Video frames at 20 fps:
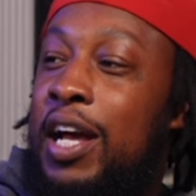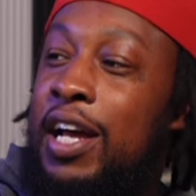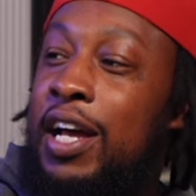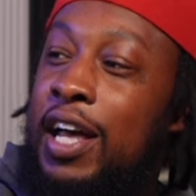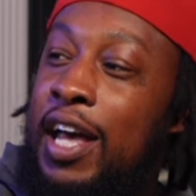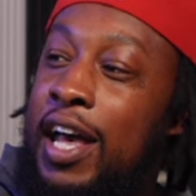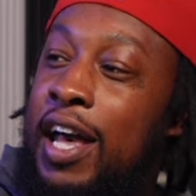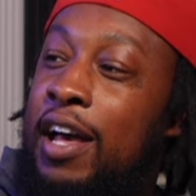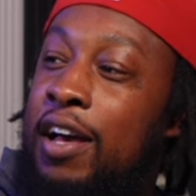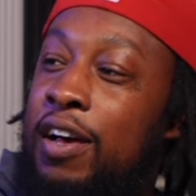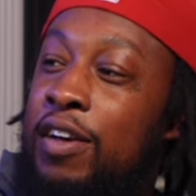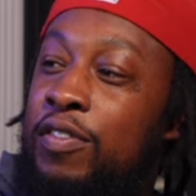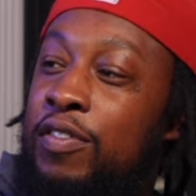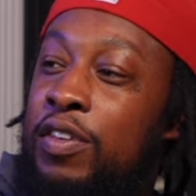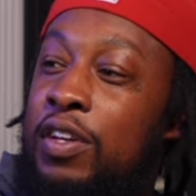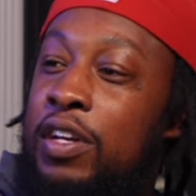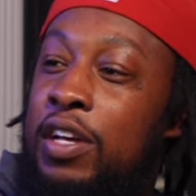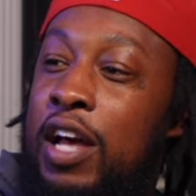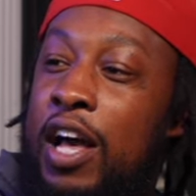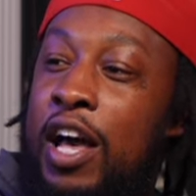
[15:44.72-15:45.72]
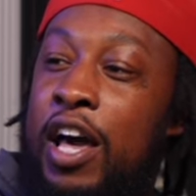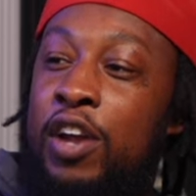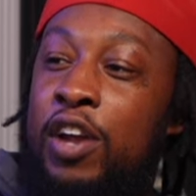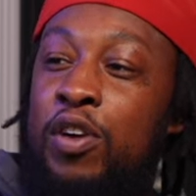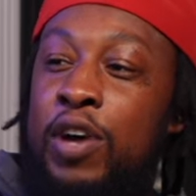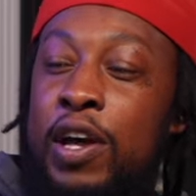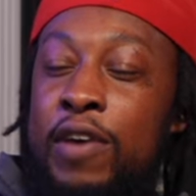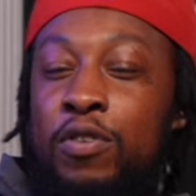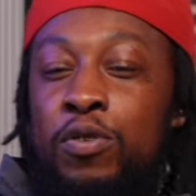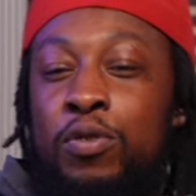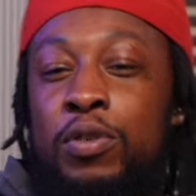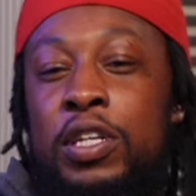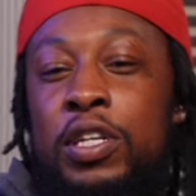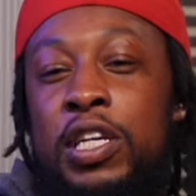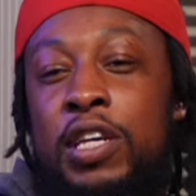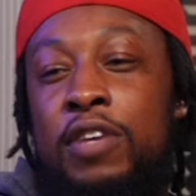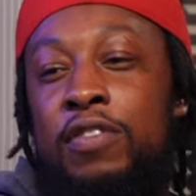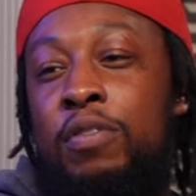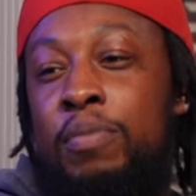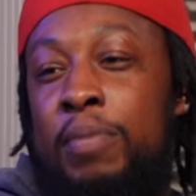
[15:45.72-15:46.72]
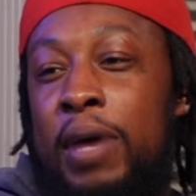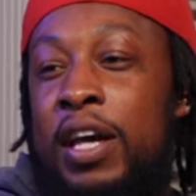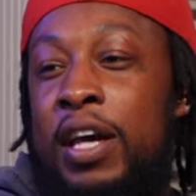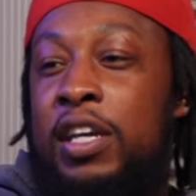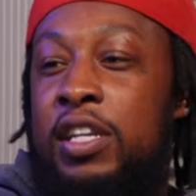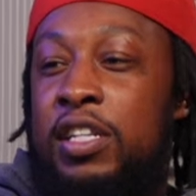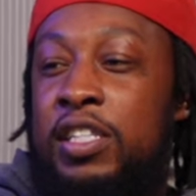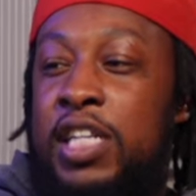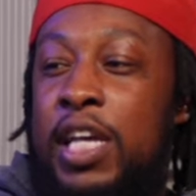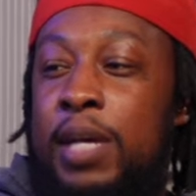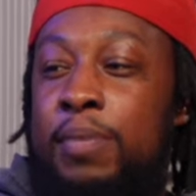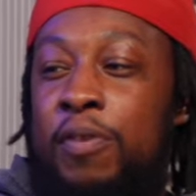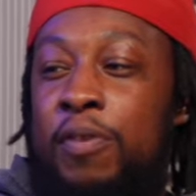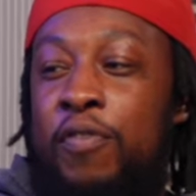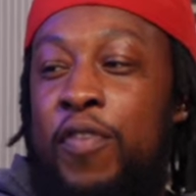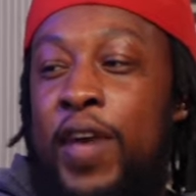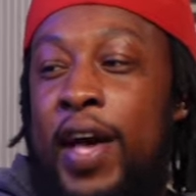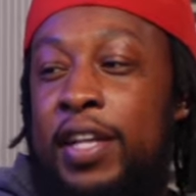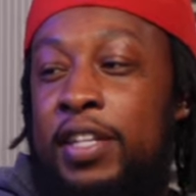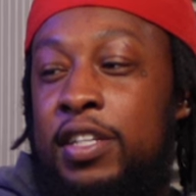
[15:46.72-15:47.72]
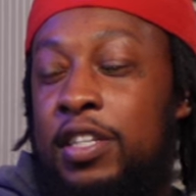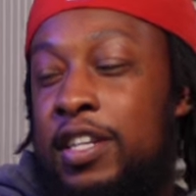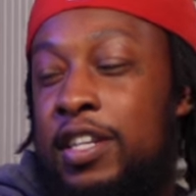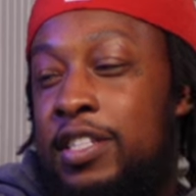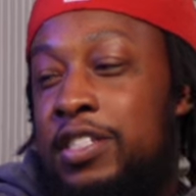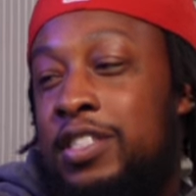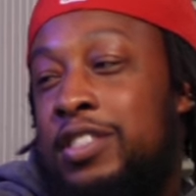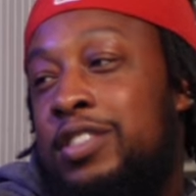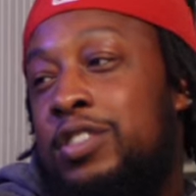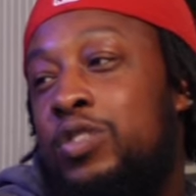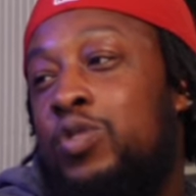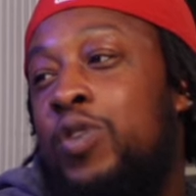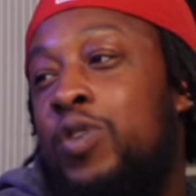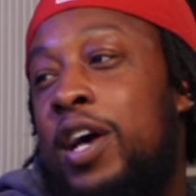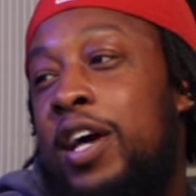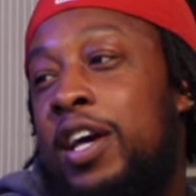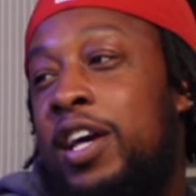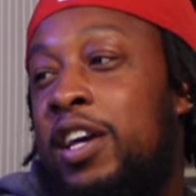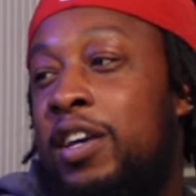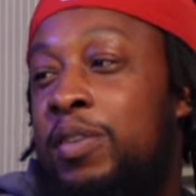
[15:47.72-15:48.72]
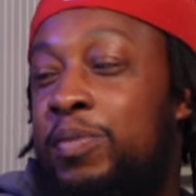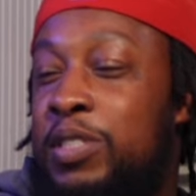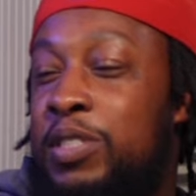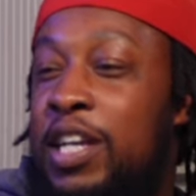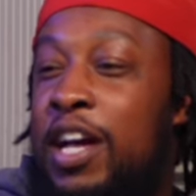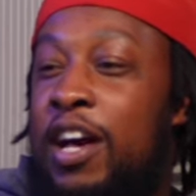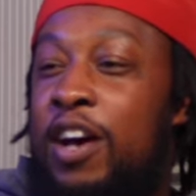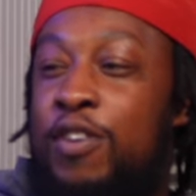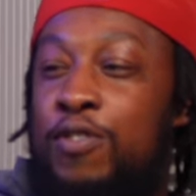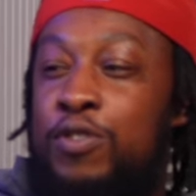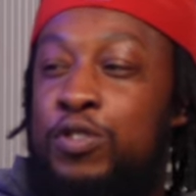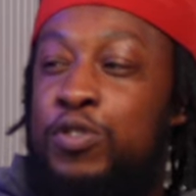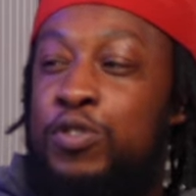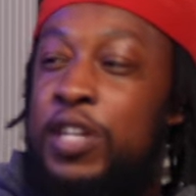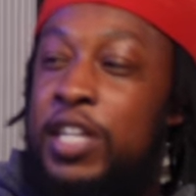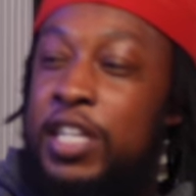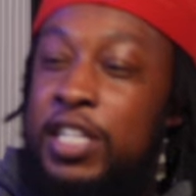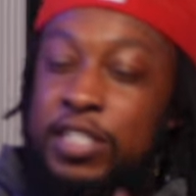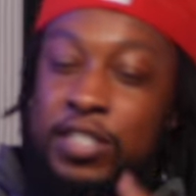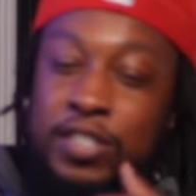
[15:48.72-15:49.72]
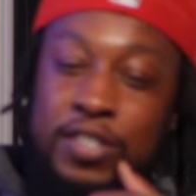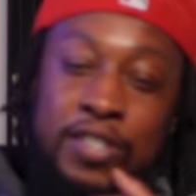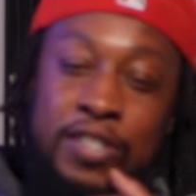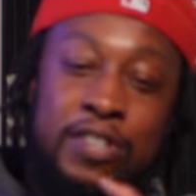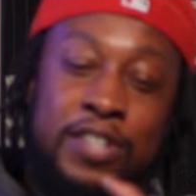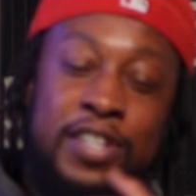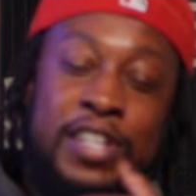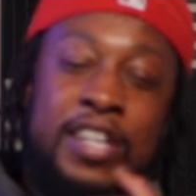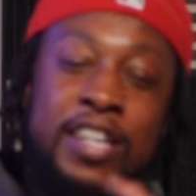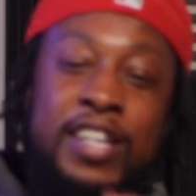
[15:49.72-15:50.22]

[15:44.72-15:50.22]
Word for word: could have. I don't ever want to give up my entertainment factor because it's who I am, it's how I was raised, you know. Yeah.